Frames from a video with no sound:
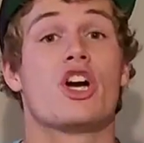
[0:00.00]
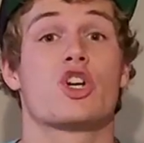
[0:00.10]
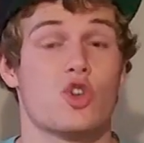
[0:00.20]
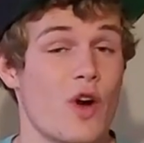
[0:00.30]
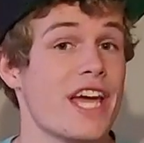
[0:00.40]
the
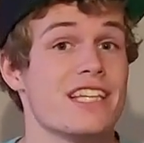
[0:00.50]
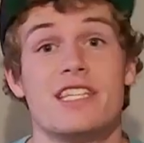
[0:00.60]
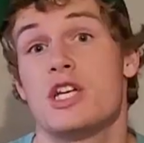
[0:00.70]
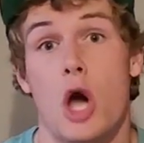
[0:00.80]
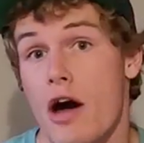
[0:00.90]

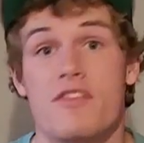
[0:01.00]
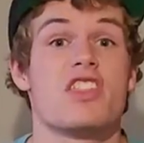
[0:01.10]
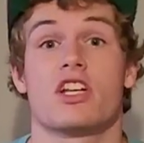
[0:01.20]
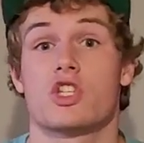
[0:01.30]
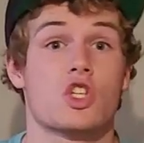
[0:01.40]
crazy coffee
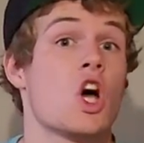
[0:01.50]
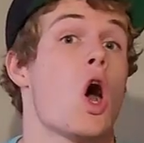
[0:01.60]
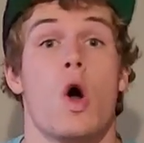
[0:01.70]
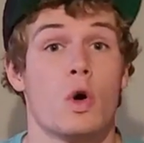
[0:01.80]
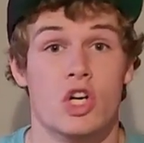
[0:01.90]
that's
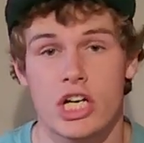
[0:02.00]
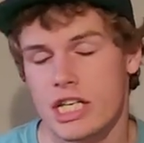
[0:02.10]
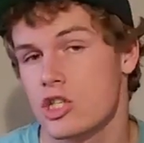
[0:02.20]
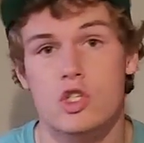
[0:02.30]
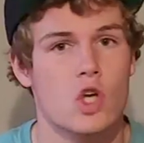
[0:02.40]
so good
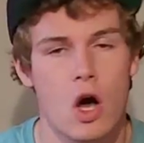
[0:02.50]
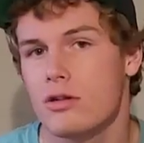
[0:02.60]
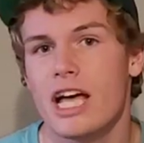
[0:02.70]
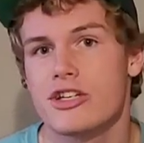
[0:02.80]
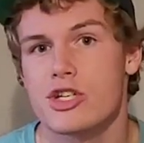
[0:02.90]
and so
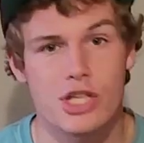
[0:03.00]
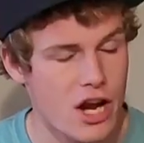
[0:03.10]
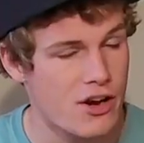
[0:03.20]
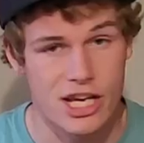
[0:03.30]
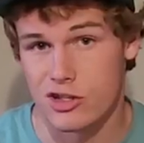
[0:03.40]

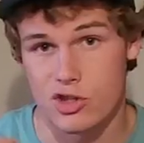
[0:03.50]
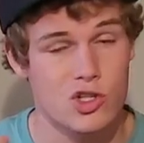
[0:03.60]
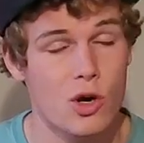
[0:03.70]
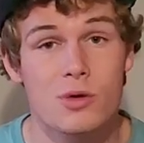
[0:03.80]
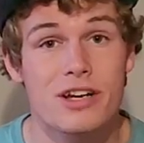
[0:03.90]
legendary and
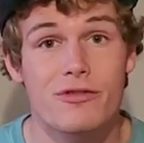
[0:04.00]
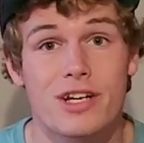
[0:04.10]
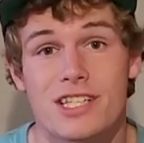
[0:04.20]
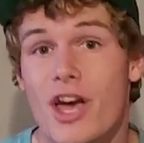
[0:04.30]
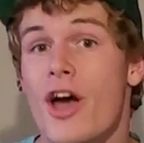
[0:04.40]
so different.